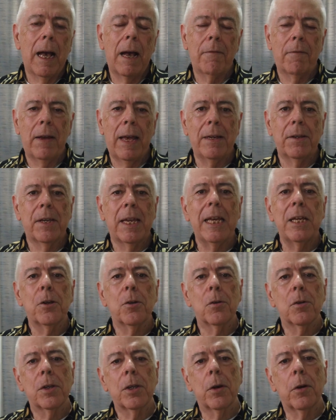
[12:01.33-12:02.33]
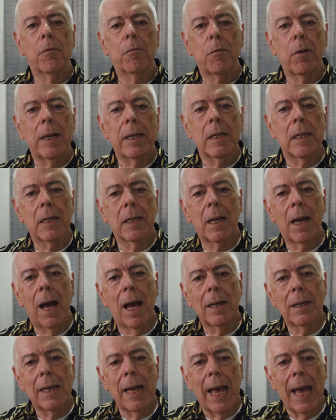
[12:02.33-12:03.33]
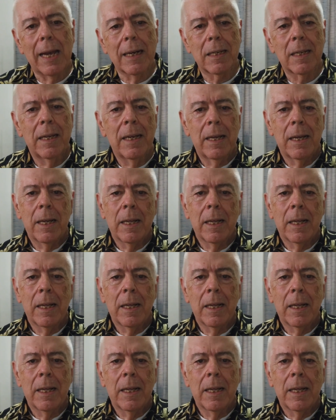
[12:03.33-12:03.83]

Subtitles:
I've had teachers that are friends and contacts